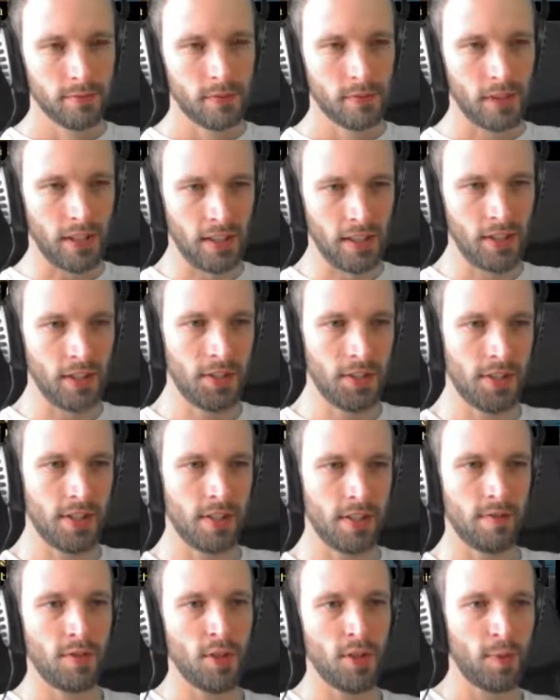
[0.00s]

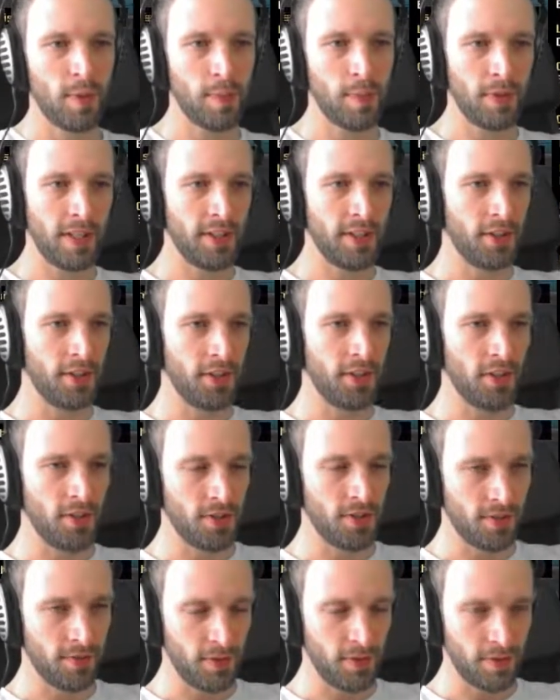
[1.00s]
Concussive, knocks people out,
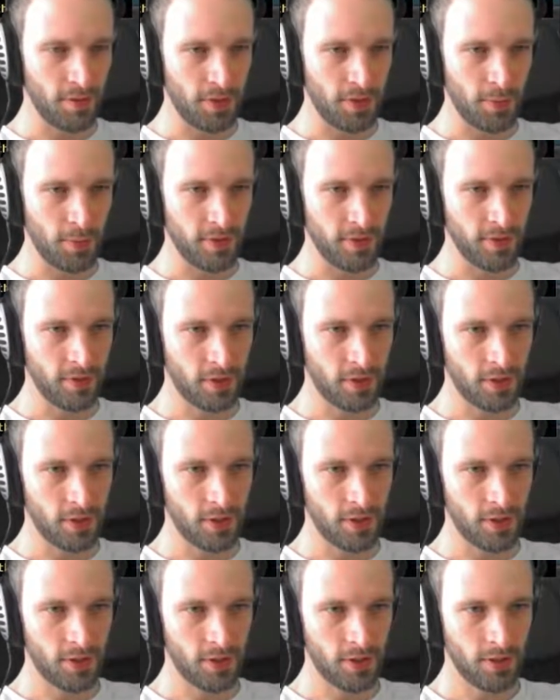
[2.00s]
unconscious for the foreseeable
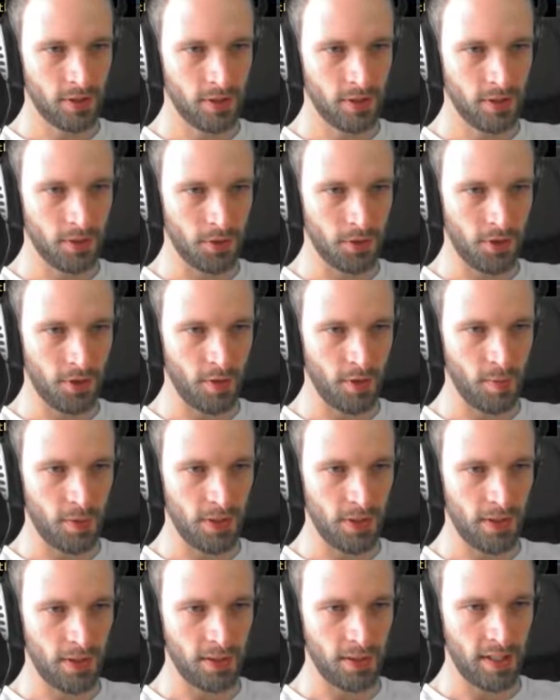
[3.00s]
future, ignores
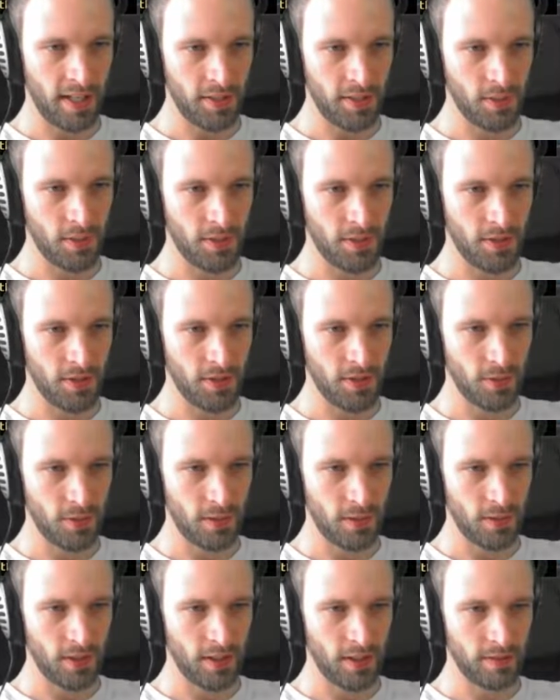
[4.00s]
armor, long dash range,
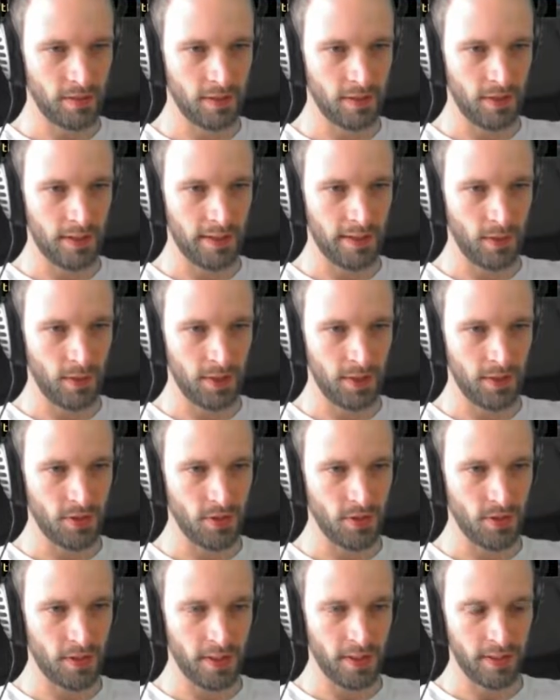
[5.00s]
quick recovery, quad
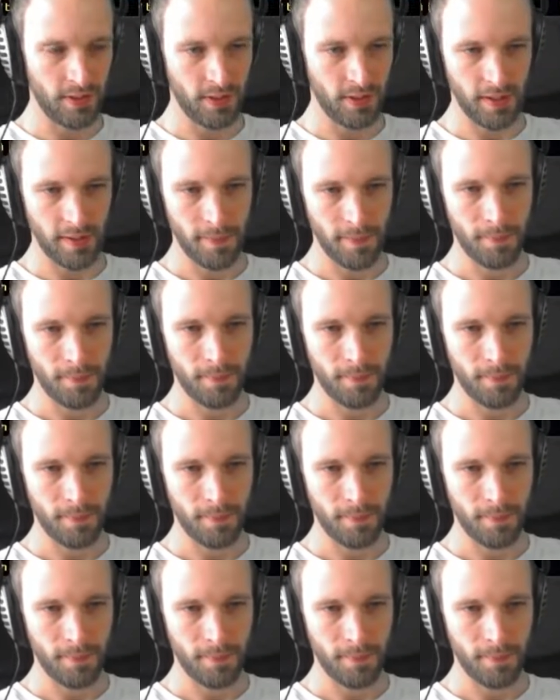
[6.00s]
strike, okay.